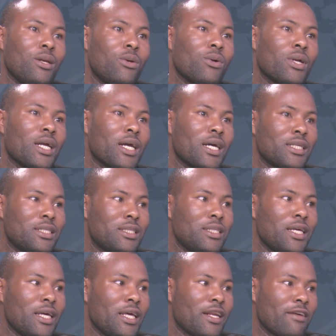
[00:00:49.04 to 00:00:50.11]
Looking at
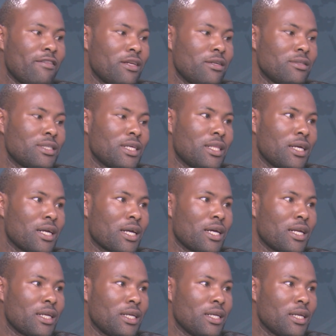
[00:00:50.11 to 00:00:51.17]
the revenues that they're
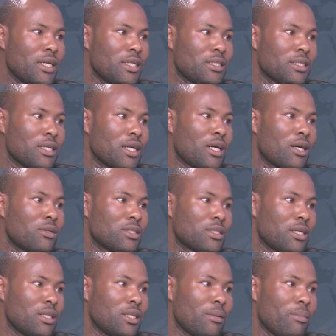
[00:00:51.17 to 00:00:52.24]
currently getting
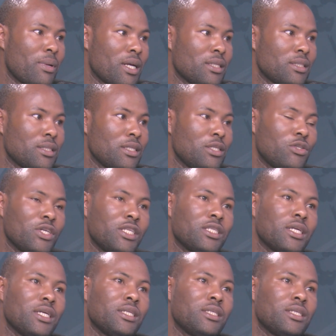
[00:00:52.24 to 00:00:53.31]
outside the branch. In
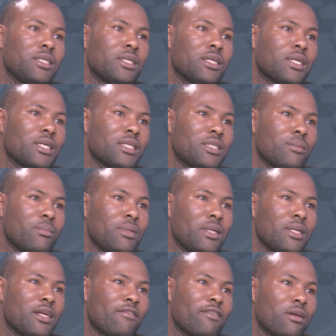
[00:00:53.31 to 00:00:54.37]
2018,
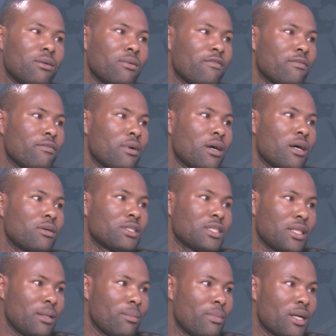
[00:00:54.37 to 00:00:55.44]
KCB revenue
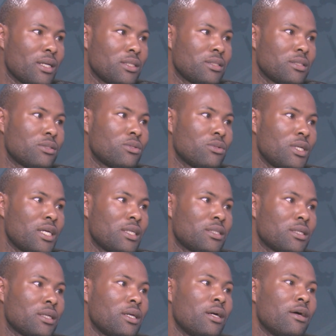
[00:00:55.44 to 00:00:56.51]
outside the branch stood at
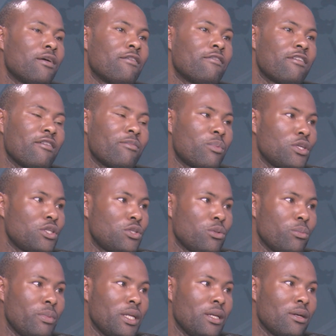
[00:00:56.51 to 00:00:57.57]

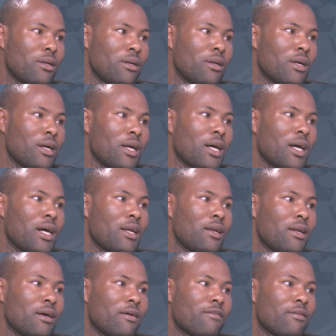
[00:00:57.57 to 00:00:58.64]
5.2 billion,
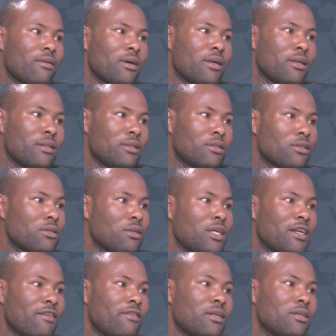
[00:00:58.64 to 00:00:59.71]
and total
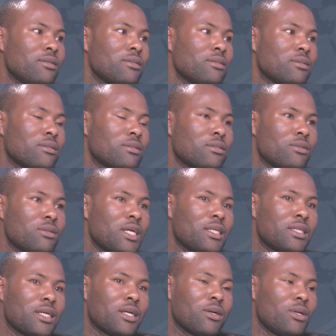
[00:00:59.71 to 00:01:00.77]
revenues stood
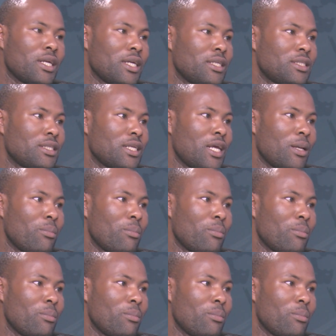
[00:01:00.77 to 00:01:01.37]
at around 89